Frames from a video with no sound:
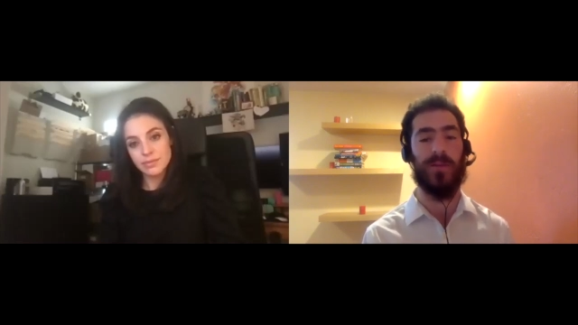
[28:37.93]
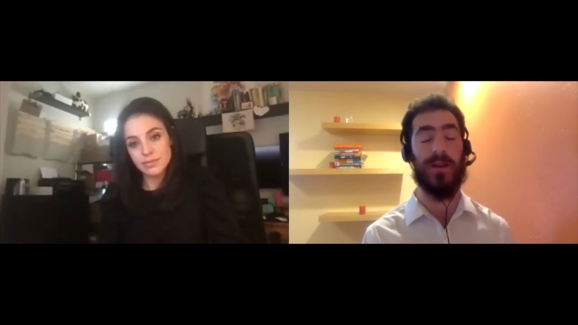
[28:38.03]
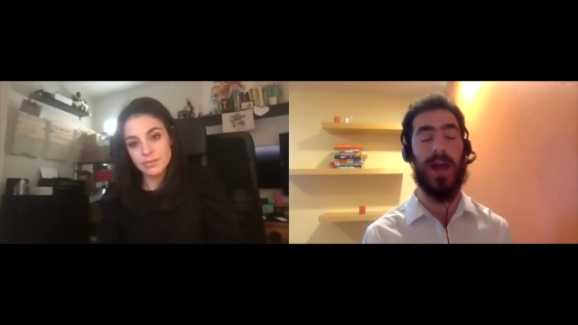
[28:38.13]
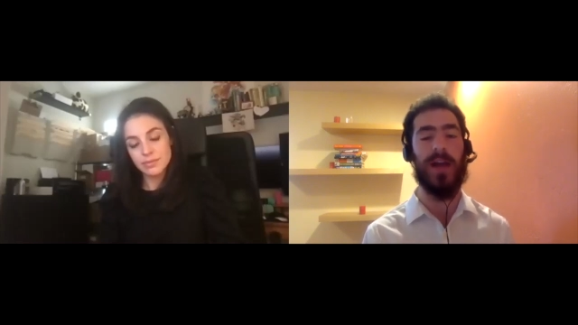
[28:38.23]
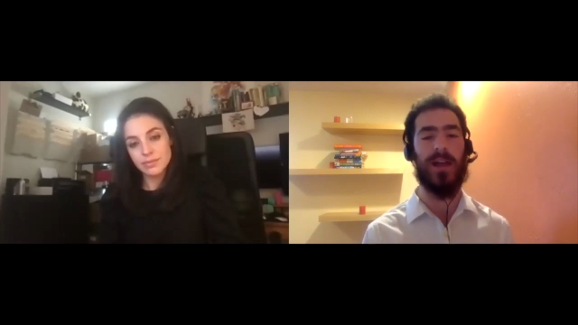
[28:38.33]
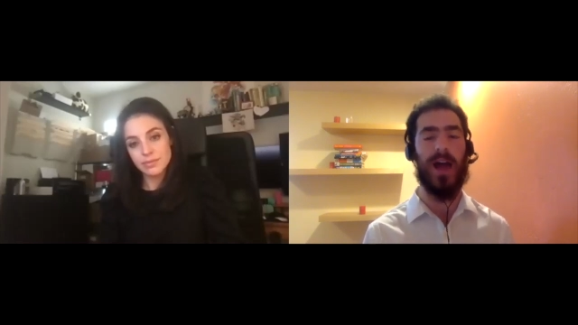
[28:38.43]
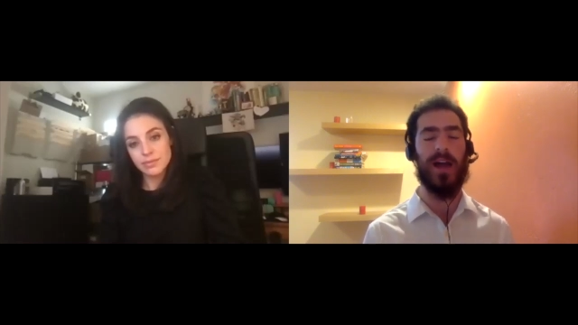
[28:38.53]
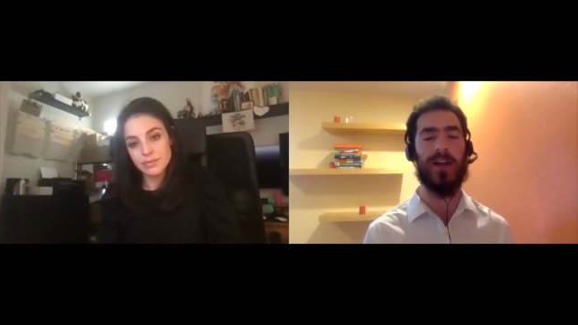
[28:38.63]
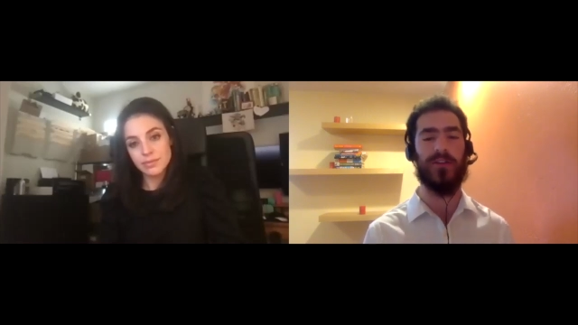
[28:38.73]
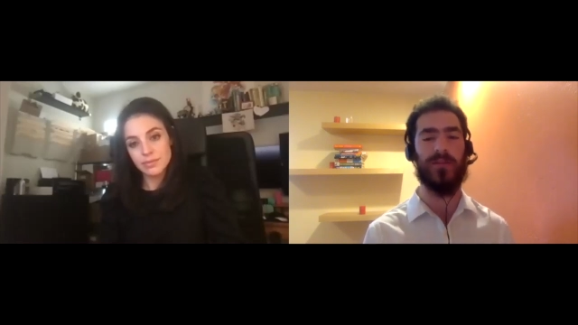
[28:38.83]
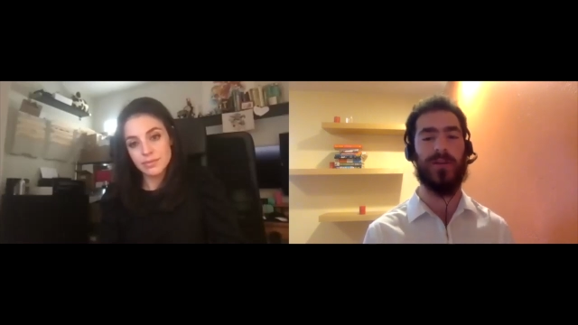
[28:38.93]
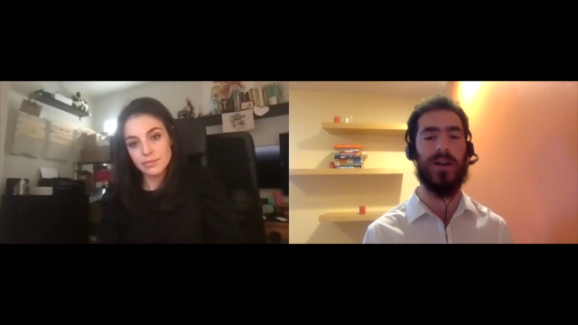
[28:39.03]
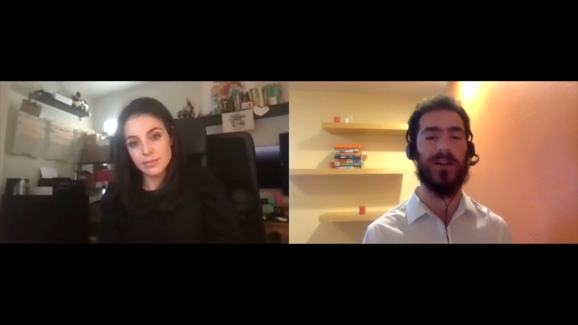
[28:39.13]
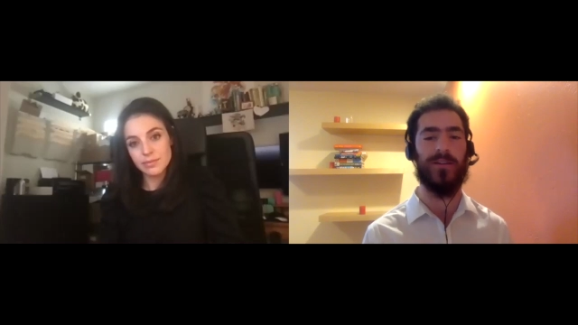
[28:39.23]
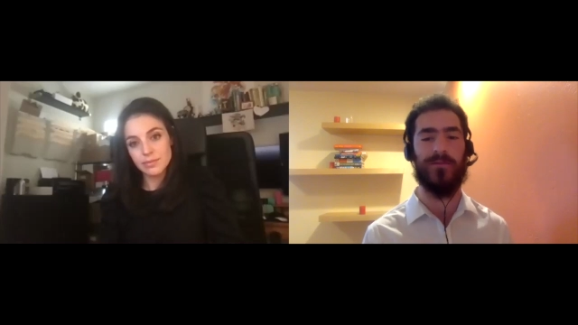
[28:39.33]
Speaker 1: I mean, I I actually am kind
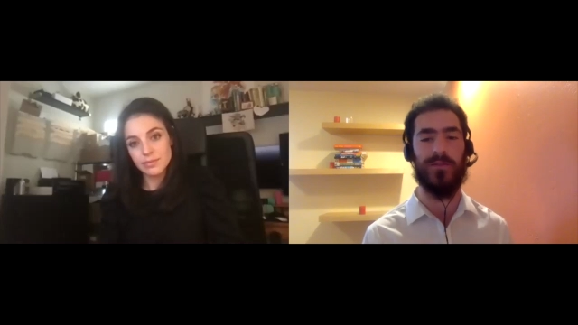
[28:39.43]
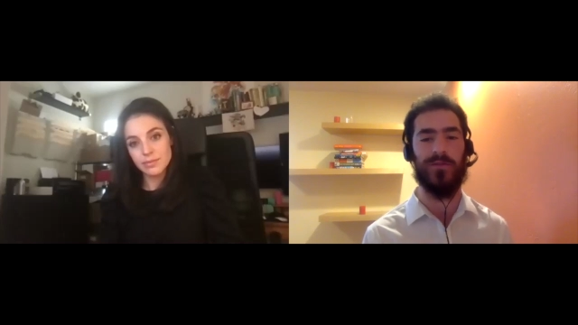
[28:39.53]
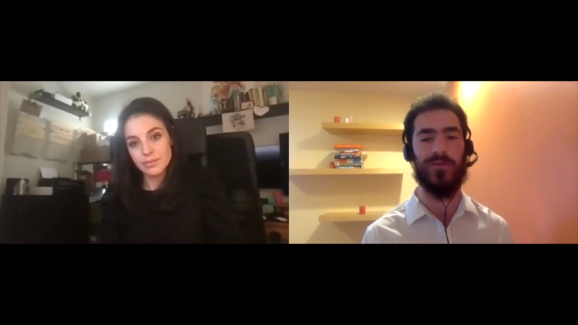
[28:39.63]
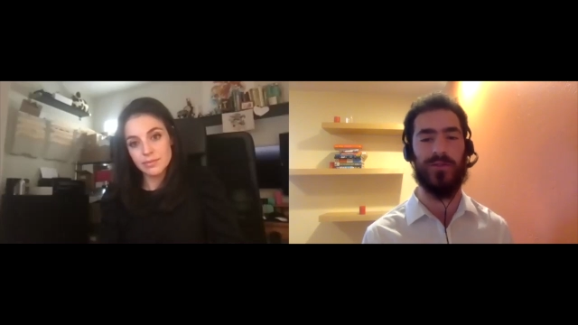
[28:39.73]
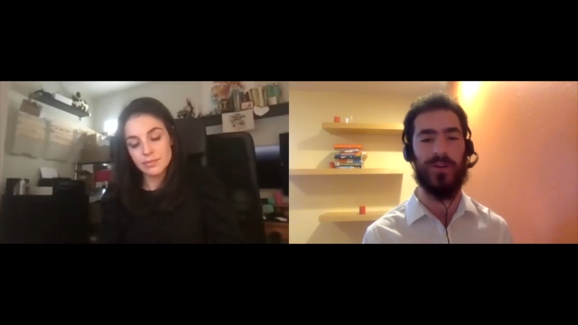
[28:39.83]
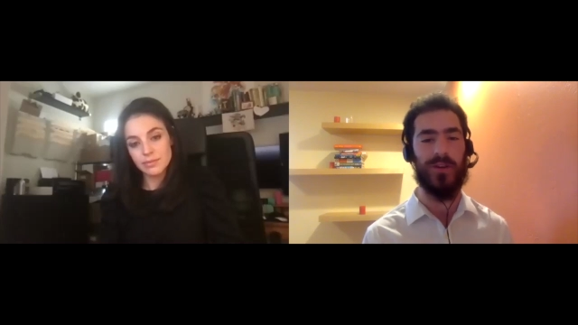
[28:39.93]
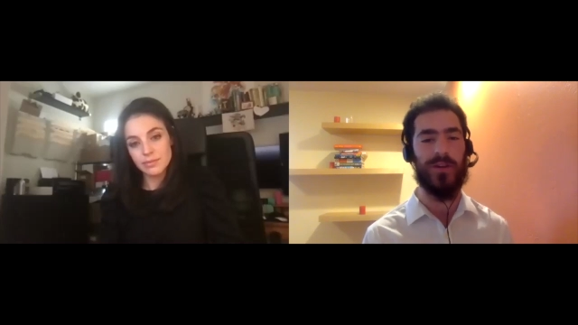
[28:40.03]
of confused